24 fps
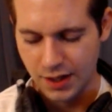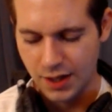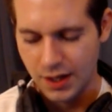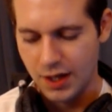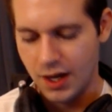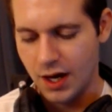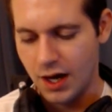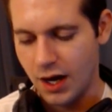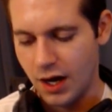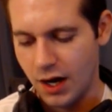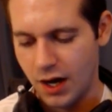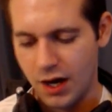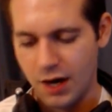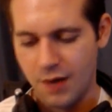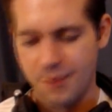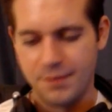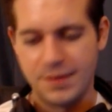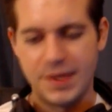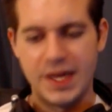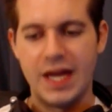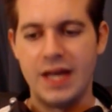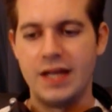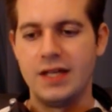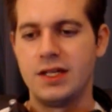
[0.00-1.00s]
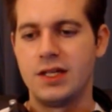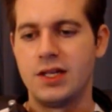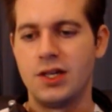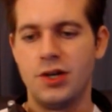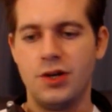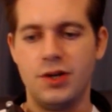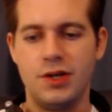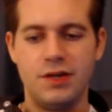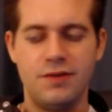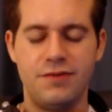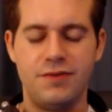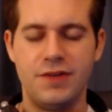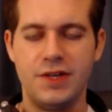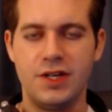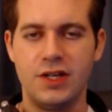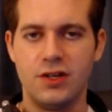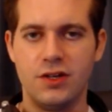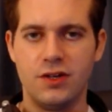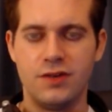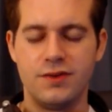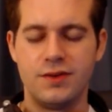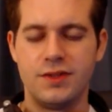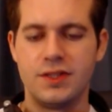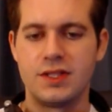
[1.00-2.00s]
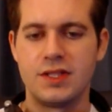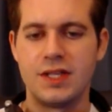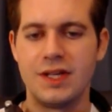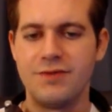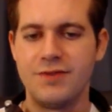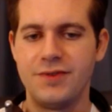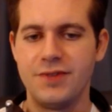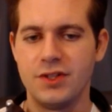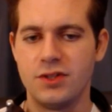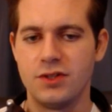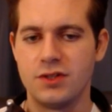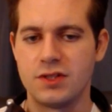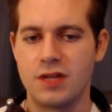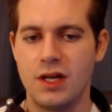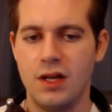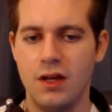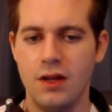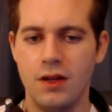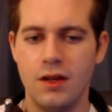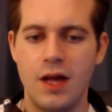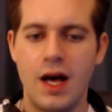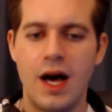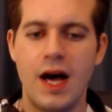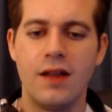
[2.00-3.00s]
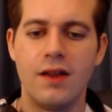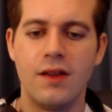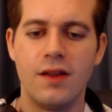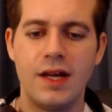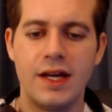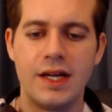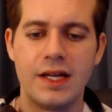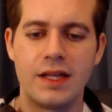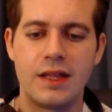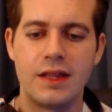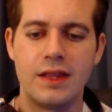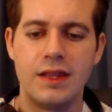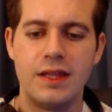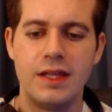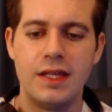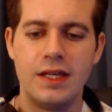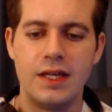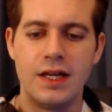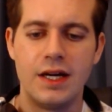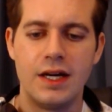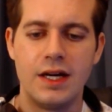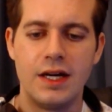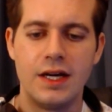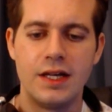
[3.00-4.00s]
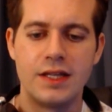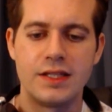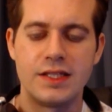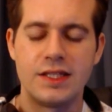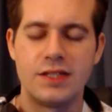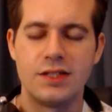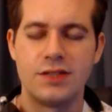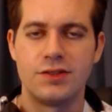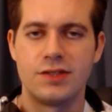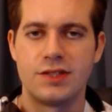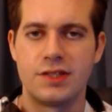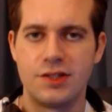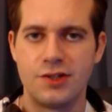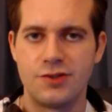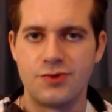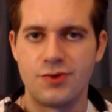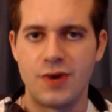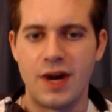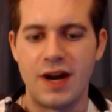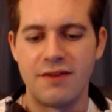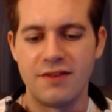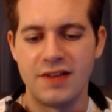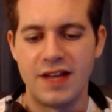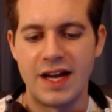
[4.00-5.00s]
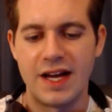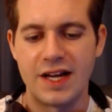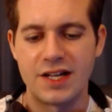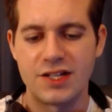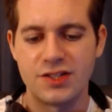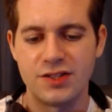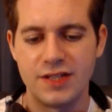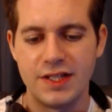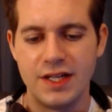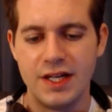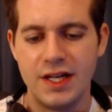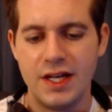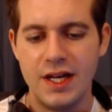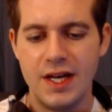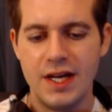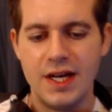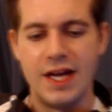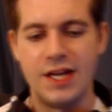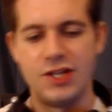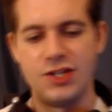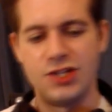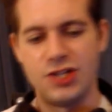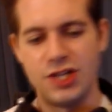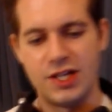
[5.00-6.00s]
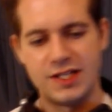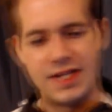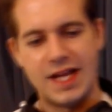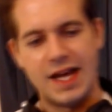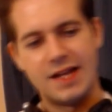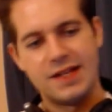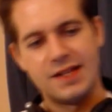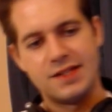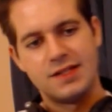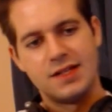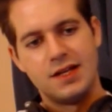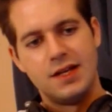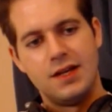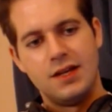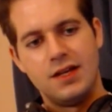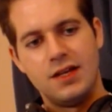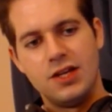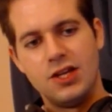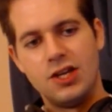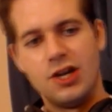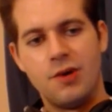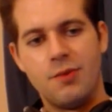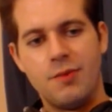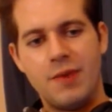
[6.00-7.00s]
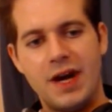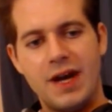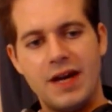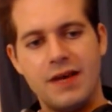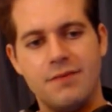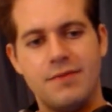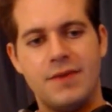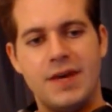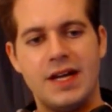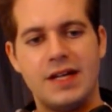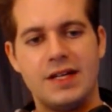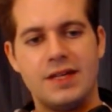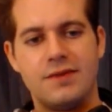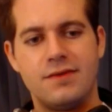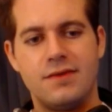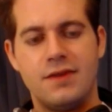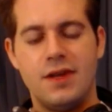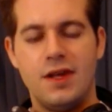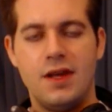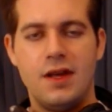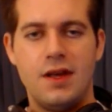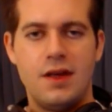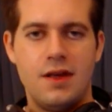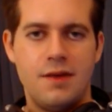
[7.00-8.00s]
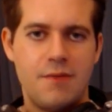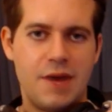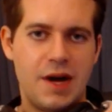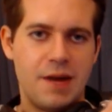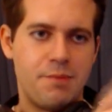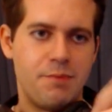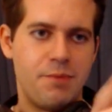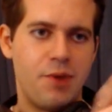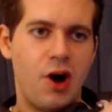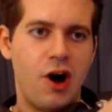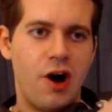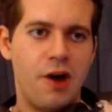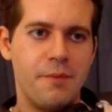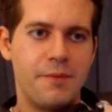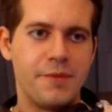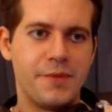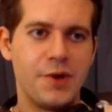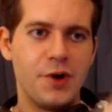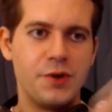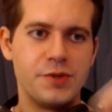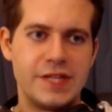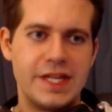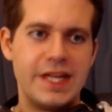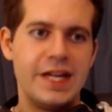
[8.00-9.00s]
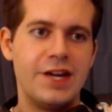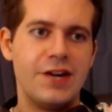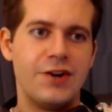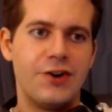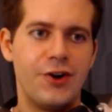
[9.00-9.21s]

Candy coating feel. It feels a lot like the Steelseries Rival, actually. It just has, my palm goes here.